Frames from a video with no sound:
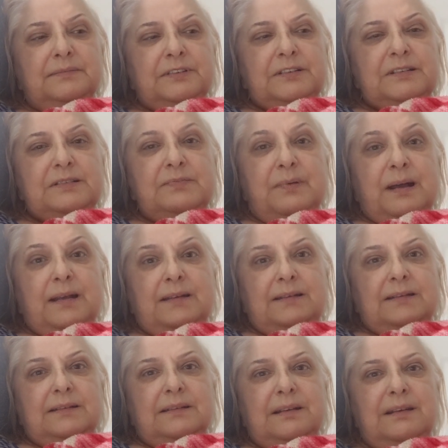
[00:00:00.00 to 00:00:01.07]
just
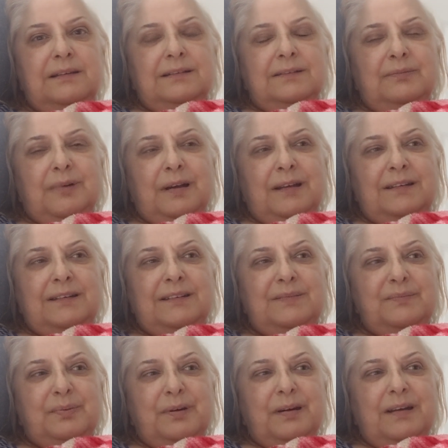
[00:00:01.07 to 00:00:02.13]
waited and waited
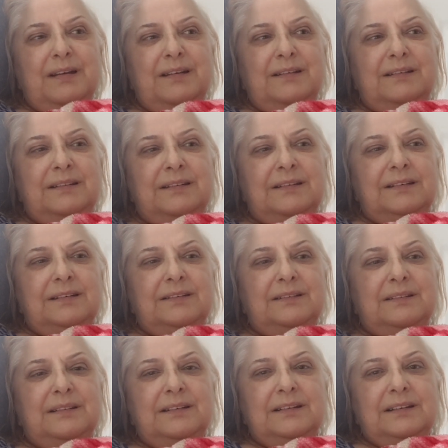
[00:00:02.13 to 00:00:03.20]
and prayed.
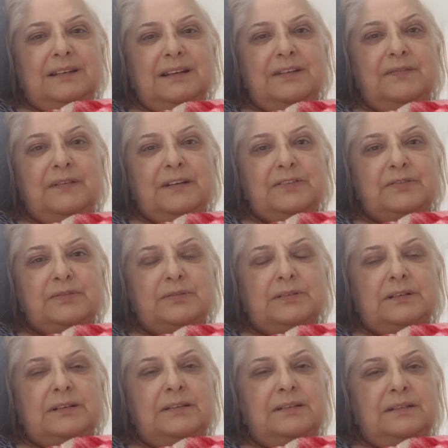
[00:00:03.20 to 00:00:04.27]
And
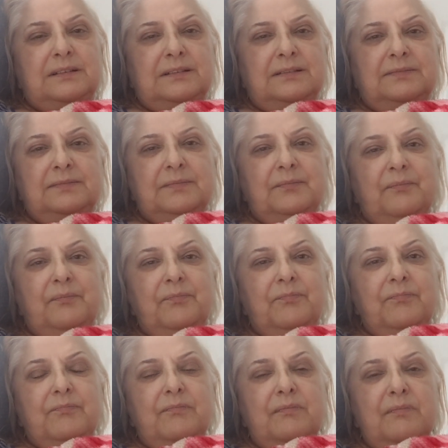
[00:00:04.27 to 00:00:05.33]
eventually the,
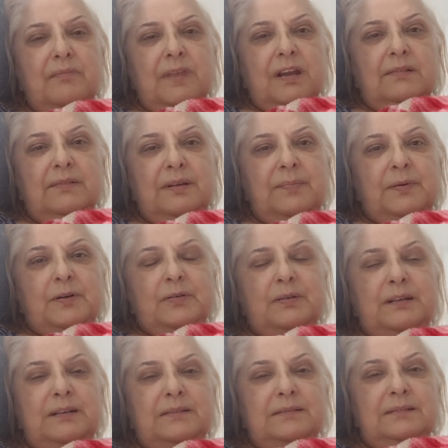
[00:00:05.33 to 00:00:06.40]
the
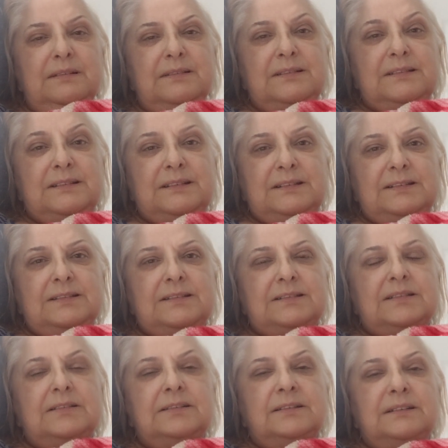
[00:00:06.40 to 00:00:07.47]
burning
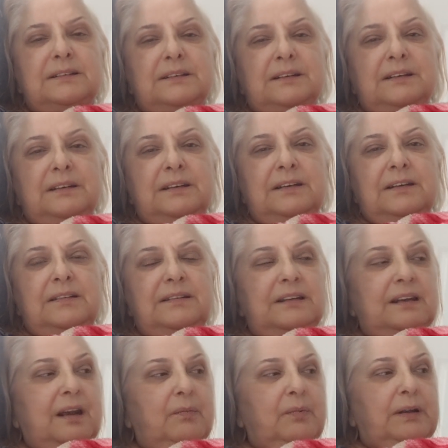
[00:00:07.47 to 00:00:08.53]
ceased. And
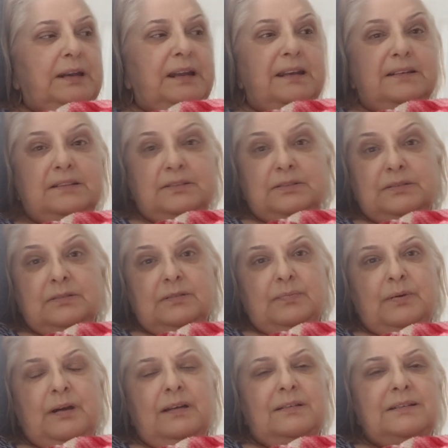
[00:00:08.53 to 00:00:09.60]
then I went ahead and took a
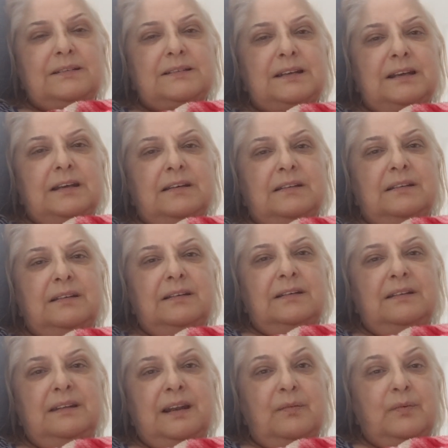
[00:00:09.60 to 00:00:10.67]
Prilosec.
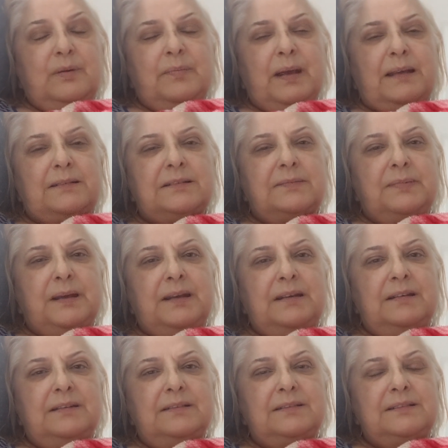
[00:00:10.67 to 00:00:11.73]
And then I went back to
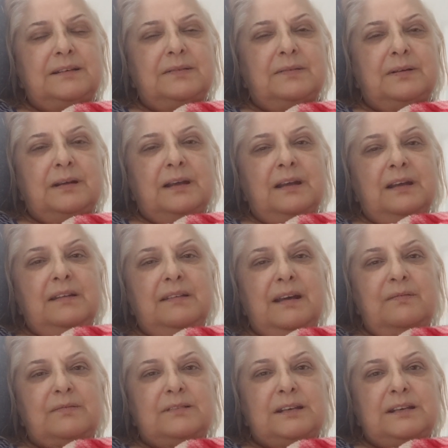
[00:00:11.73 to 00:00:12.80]
bed. So
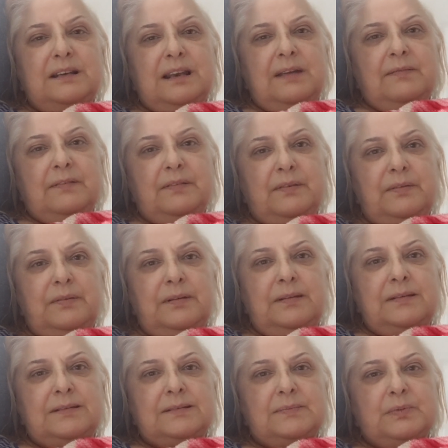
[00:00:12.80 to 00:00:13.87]
that was at 11:30
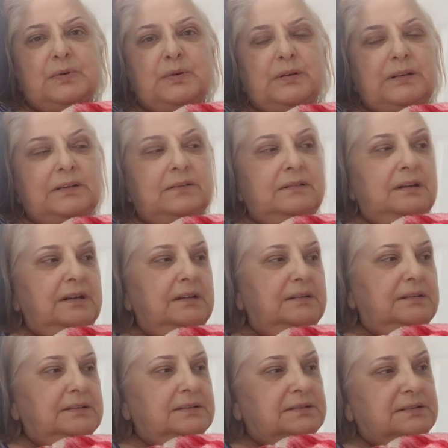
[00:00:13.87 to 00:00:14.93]
this morning,
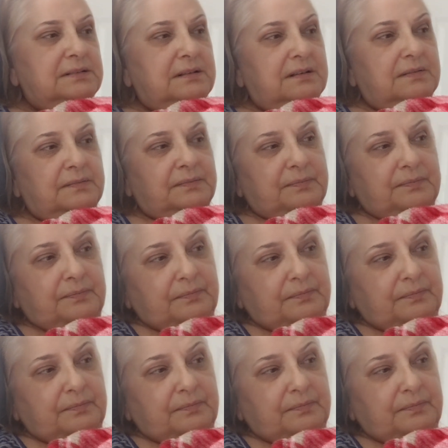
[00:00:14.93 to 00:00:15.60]
and it's um,